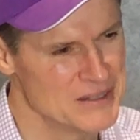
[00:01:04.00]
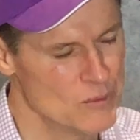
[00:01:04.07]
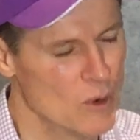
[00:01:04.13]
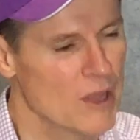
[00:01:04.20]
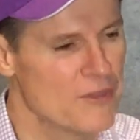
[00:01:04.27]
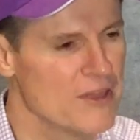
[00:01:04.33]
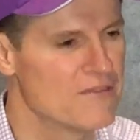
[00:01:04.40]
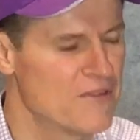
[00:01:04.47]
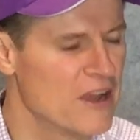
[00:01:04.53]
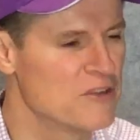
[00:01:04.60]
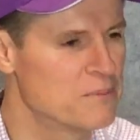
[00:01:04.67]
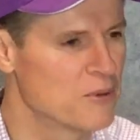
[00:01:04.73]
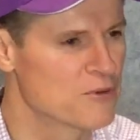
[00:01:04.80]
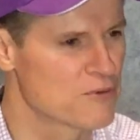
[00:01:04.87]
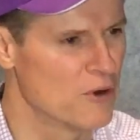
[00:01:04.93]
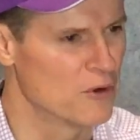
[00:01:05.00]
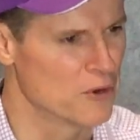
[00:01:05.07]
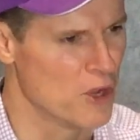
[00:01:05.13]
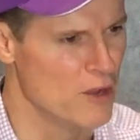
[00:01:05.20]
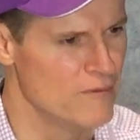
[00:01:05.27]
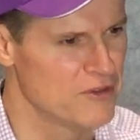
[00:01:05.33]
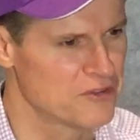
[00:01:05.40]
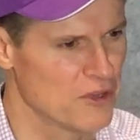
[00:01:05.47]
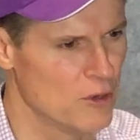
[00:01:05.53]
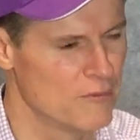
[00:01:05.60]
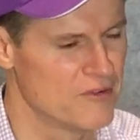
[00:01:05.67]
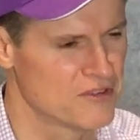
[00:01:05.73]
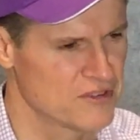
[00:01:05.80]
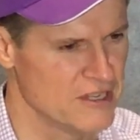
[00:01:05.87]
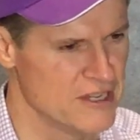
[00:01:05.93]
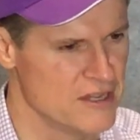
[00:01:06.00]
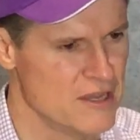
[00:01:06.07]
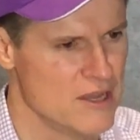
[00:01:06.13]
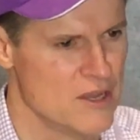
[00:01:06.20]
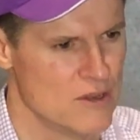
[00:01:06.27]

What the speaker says: Well, I think Facebook's rolled over. So obviously